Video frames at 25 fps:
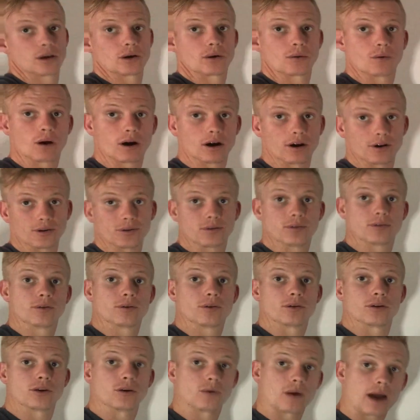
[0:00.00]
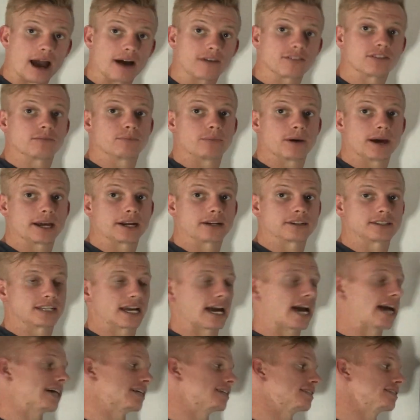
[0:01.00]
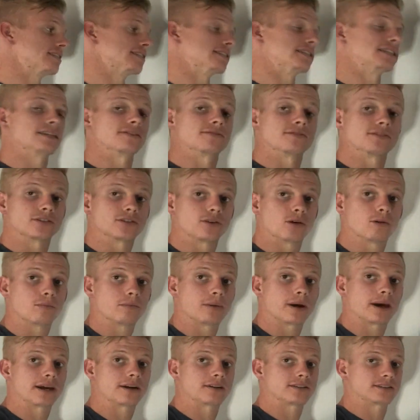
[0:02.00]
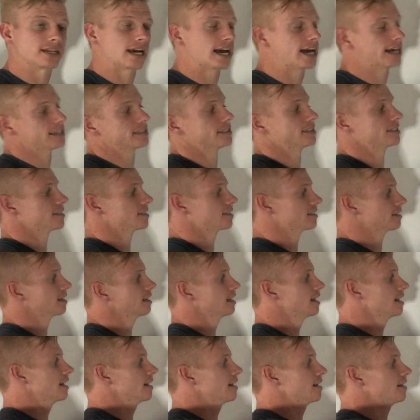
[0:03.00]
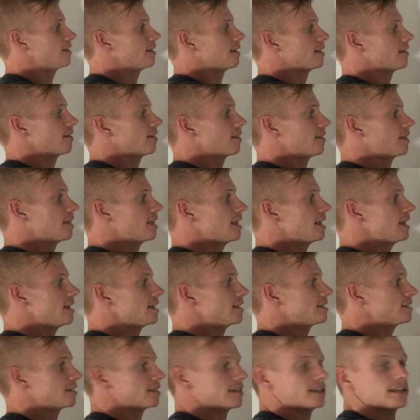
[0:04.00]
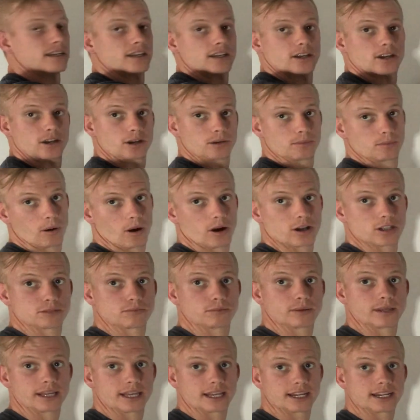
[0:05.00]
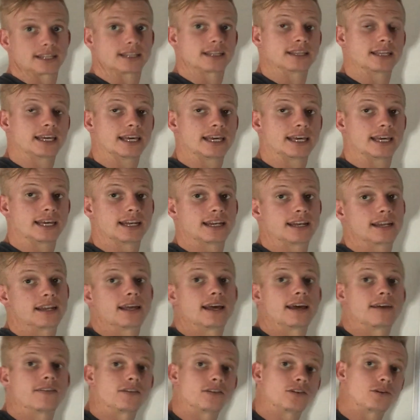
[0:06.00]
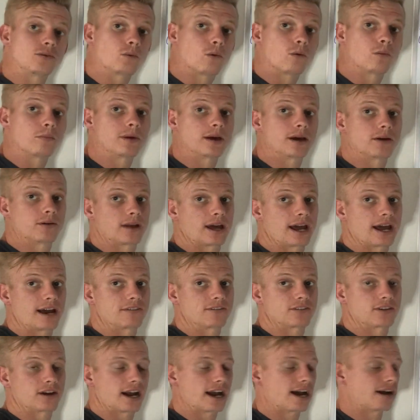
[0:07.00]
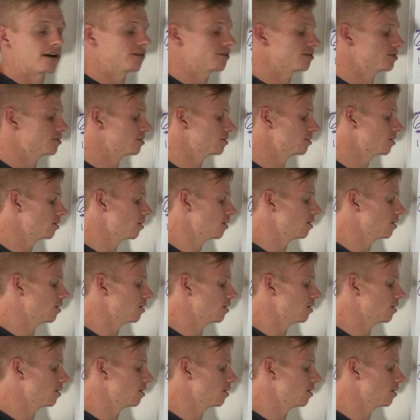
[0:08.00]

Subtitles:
well, you have to pay your taxes, and if you don't pay your taxes, then this could possibly get a lien, and then you won't be able to have your house.